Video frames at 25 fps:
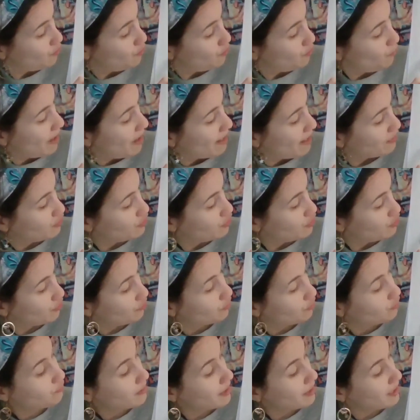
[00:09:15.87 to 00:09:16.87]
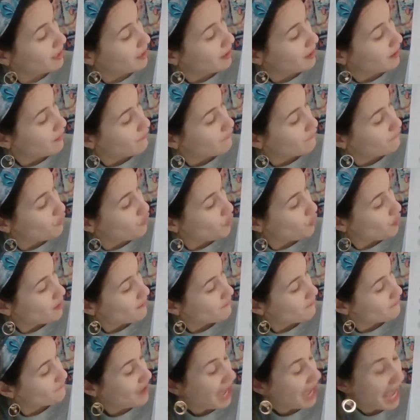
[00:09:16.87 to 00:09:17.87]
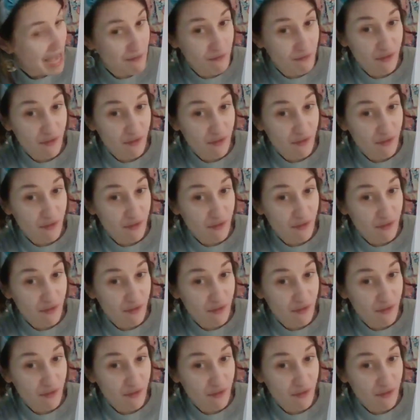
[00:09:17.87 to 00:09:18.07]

1, 2, 3, 4, 5,